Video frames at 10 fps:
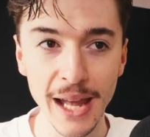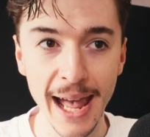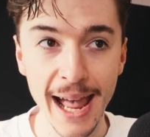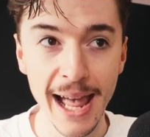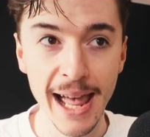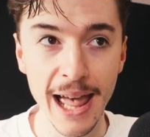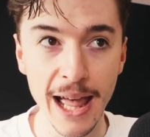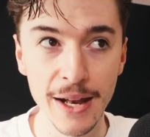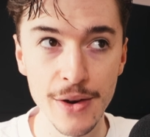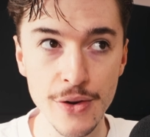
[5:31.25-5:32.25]

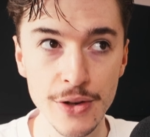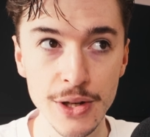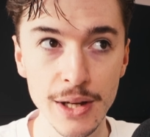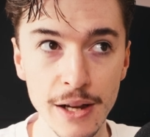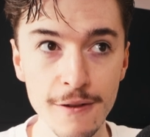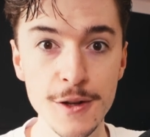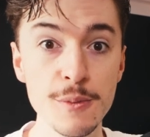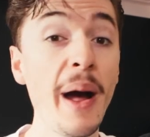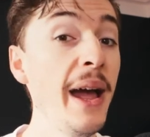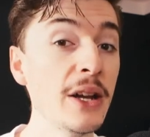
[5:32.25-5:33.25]
And if you
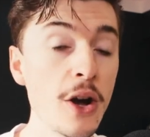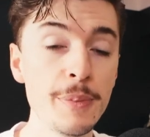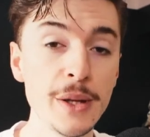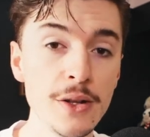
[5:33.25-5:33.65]
buy a copy,